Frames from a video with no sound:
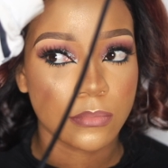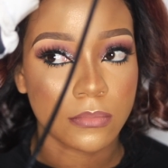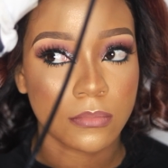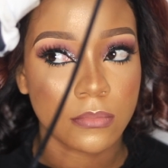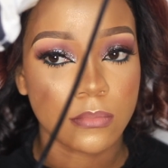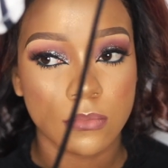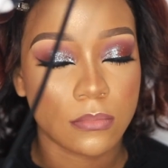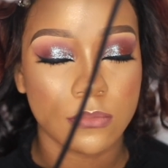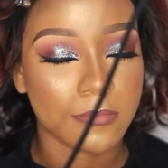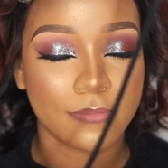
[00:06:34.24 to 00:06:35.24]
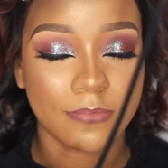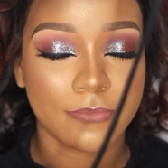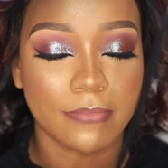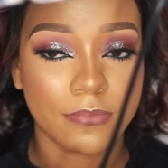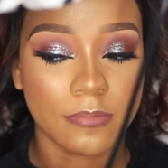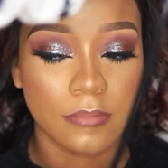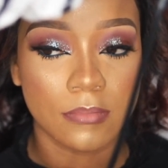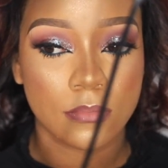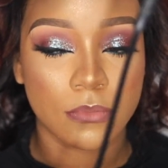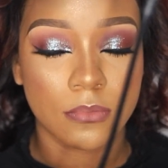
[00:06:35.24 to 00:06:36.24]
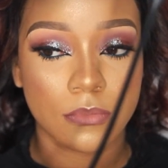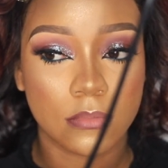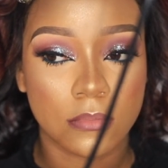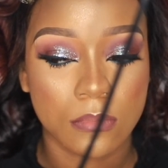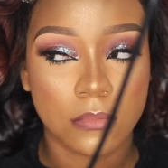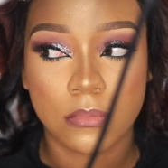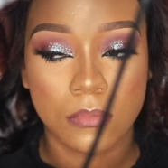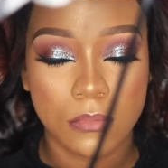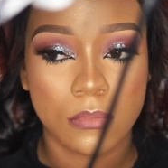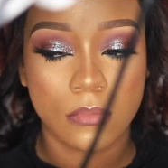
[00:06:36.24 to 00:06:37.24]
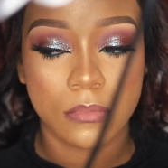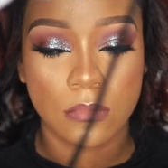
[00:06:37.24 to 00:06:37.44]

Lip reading: No one is speaking in this clip.